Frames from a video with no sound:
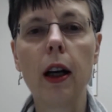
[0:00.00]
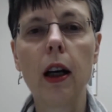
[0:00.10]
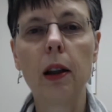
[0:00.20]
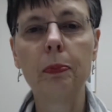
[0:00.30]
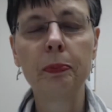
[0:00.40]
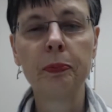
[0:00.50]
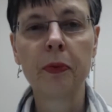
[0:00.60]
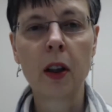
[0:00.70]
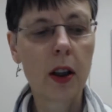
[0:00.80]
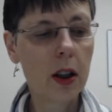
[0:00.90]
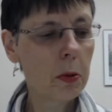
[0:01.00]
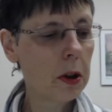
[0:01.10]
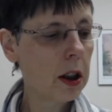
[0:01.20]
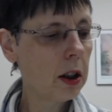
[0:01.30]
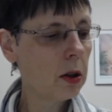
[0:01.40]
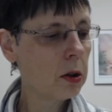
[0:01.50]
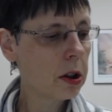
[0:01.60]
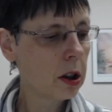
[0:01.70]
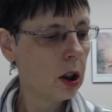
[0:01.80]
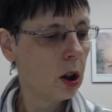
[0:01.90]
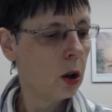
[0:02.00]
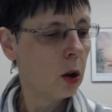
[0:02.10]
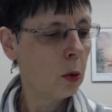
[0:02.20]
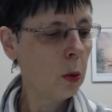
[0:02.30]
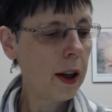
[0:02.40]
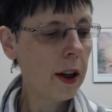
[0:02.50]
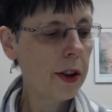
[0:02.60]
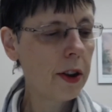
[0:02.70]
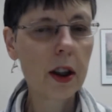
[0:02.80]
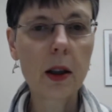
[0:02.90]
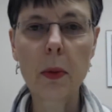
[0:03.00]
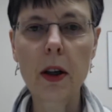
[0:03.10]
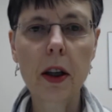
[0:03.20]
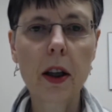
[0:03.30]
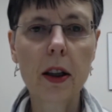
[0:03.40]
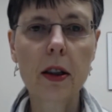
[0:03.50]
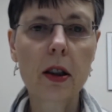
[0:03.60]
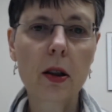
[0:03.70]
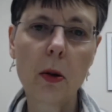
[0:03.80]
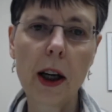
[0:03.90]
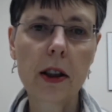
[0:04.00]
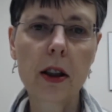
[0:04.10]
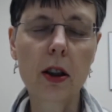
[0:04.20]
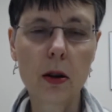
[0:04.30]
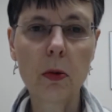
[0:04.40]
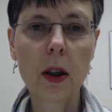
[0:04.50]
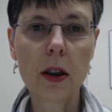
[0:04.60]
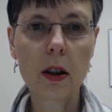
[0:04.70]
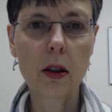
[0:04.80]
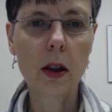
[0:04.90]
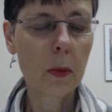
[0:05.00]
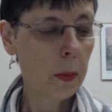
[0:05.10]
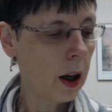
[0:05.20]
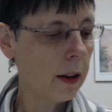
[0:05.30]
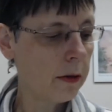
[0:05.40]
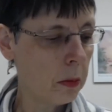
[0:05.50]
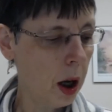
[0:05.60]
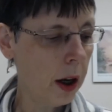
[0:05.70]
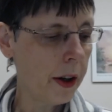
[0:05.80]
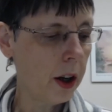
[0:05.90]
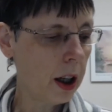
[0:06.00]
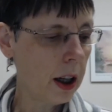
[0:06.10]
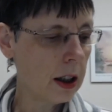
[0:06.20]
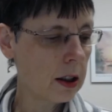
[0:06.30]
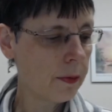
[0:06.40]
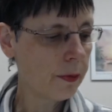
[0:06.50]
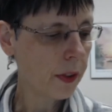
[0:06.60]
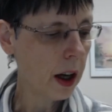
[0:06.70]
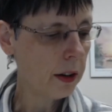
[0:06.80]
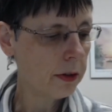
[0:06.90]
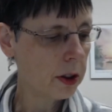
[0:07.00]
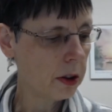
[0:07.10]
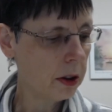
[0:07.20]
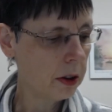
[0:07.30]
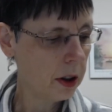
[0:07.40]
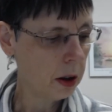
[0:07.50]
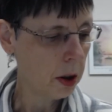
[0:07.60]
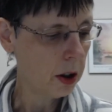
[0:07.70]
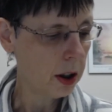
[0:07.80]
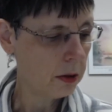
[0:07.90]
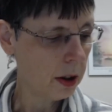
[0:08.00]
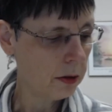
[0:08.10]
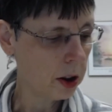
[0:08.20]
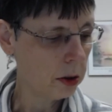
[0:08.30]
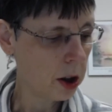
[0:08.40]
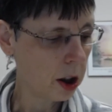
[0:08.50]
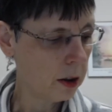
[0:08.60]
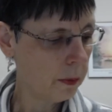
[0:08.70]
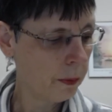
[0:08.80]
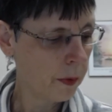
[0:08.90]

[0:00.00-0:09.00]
Um, this one deals with the Americans' quest to rid Europe of monarchies after the American Revolution.